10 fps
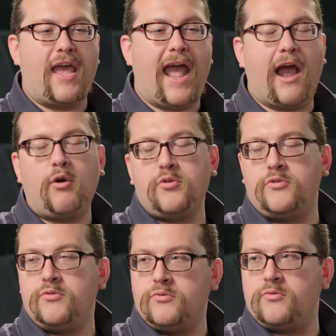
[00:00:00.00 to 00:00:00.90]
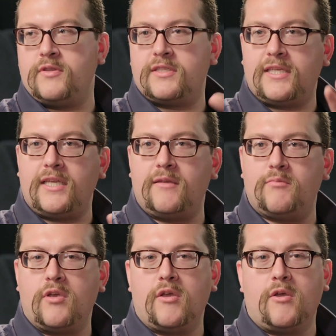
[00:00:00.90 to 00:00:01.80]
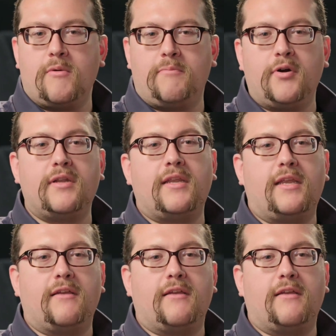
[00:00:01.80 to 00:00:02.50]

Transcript: how you and the team put